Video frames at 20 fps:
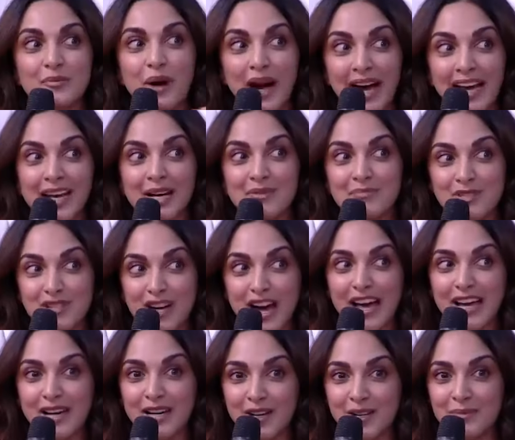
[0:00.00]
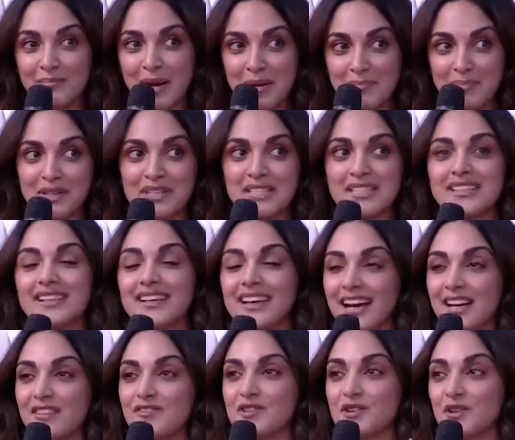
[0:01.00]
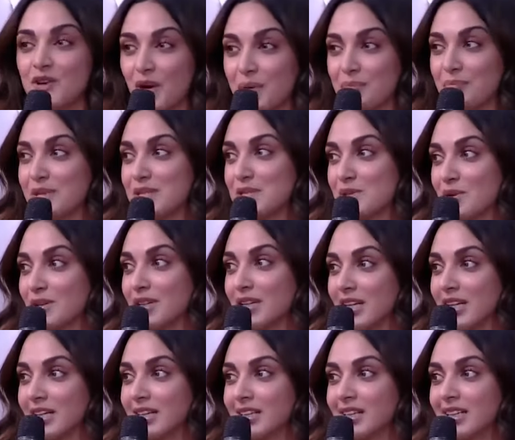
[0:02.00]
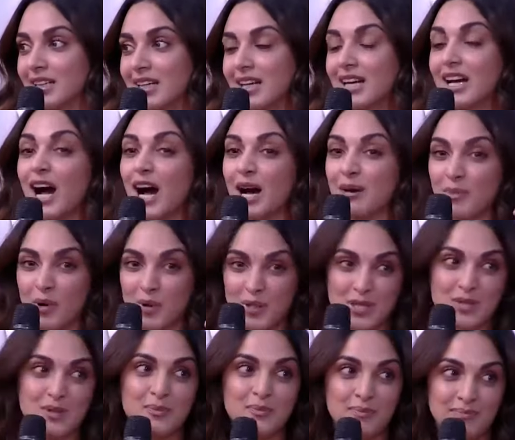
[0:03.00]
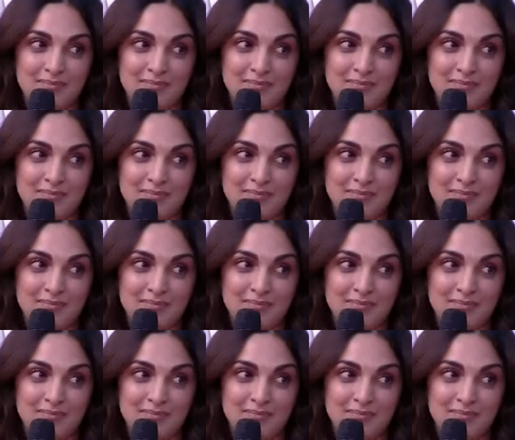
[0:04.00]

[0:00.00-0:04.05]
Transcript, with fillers: while I'm trying in my personal life to not be so addicted, I'm also